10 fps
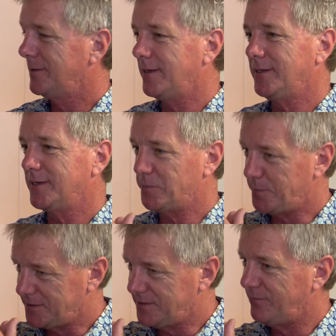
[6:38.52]
than the
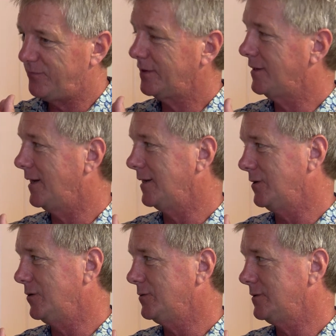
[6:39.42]
specific
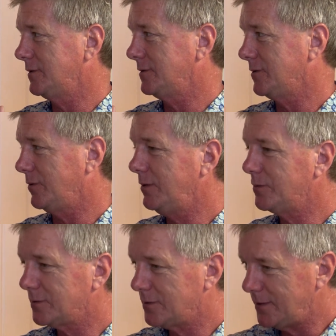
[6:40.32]
diagnosis. So
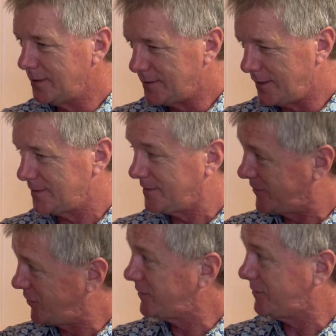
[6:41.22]
he said it
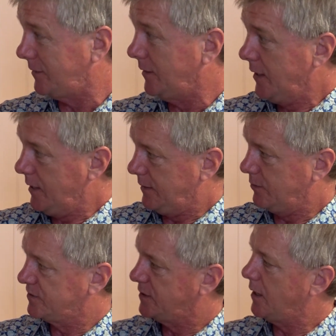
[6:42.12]
suggested there
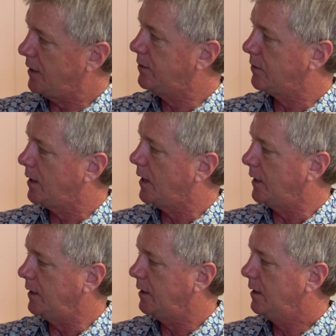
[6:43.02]
was an
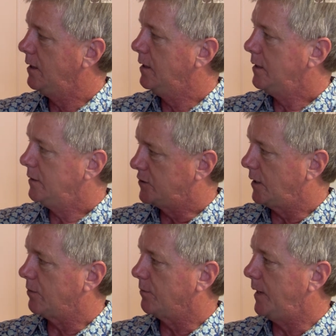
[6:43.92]
underlying
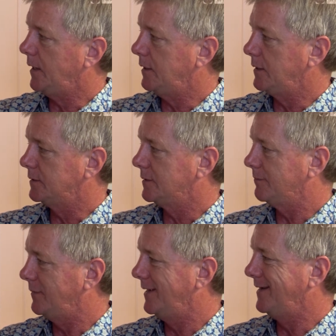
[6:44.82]
general mechanism,
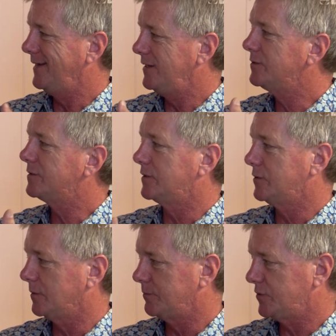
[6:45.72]
and he used the
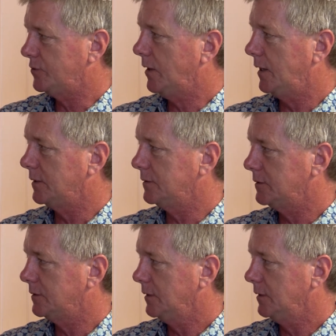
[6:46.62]
term stress.